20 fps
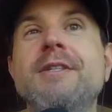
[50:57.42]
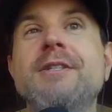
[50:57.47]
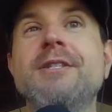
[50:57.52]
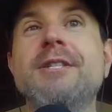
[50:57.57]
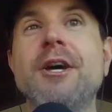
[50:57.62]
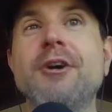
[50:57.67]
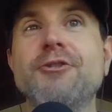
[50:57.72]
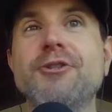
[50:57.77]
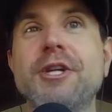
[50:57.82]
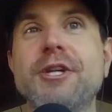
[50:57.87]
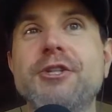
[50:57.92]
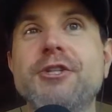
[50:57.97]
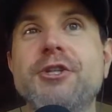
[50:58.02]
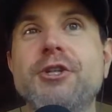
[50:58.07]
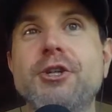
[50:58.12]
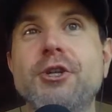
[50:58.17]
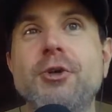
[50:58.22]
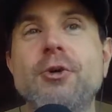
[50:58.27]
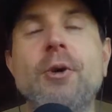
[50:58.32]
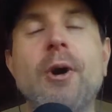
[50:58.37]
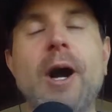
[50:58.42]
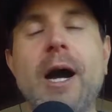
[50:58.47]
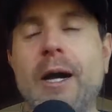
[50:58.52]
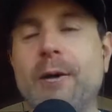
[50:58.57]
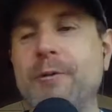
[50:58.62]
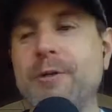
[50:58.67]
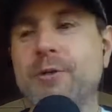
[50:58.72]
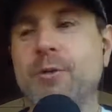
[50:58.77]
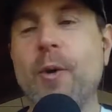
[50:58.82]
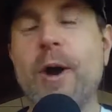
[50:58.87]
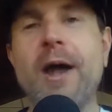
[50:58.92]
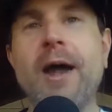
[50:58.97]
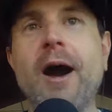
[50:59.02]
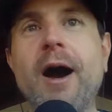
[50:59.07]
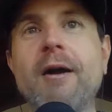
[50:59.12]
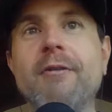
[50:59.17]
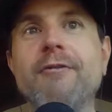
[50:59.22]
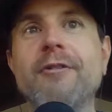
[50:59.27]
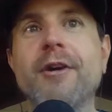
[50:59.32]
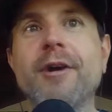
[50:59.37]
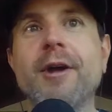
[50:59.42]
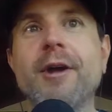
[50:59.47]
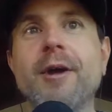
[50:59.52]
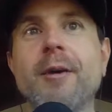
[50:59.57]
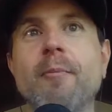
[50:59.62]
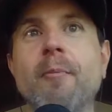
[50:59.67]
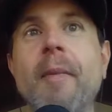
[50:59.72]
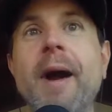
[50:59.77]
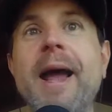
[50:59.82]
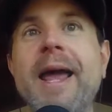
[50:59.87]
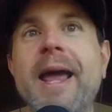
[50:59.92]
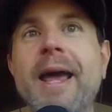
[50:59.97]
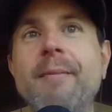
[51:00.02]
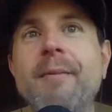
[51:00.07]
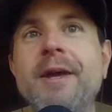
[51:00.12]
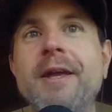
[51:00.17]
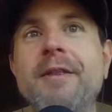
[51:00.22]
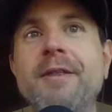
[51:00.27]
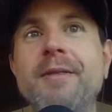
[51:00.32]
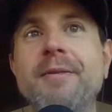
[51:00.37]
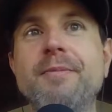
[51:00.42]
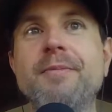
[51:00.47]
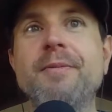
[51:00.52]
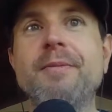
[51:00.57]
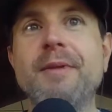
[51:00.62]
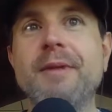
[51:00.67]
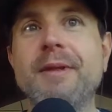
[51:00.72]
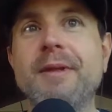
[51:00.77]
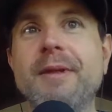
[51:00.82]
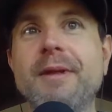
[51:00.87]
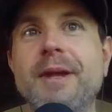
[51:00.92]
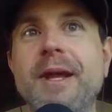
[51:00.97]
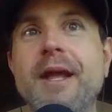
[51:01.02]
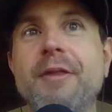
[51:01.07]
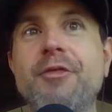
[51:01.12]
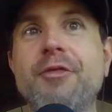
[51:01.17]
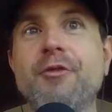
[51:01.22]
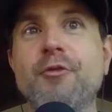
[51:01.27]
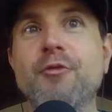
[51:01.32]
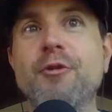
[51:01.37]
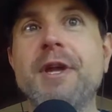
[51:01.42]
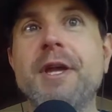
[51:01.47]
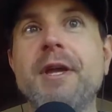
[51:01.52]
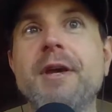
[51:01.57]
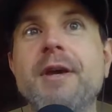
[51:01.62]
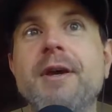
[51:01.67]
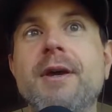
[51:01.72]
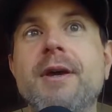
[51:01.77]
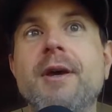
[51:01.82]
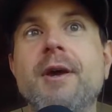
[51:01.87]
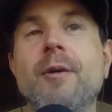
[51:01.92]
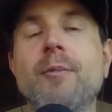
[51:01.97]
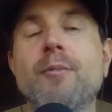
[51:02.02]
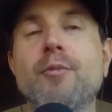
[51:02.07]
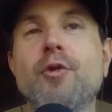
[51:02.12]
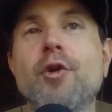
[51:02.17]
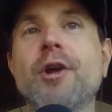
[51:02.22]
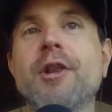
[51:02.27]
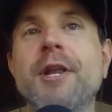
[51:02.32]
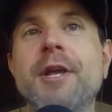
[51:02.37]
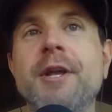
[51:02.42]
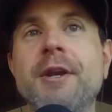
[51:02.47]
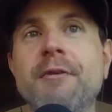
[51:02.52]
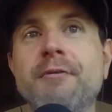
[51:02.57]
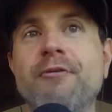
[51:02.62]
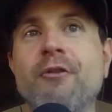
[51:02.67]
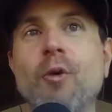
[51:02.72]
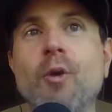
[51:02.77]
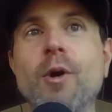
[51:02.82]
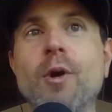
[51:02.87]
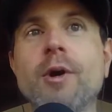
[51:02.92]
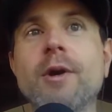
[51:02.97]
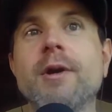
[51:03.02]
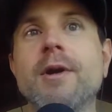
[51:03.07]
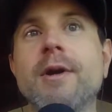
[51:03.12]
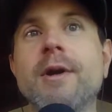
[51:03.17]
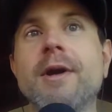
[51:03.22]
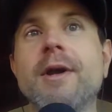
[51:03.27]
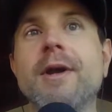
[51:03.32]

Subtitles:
Celtics 2. I was way off. Miami at 3. Brooklyn at 4.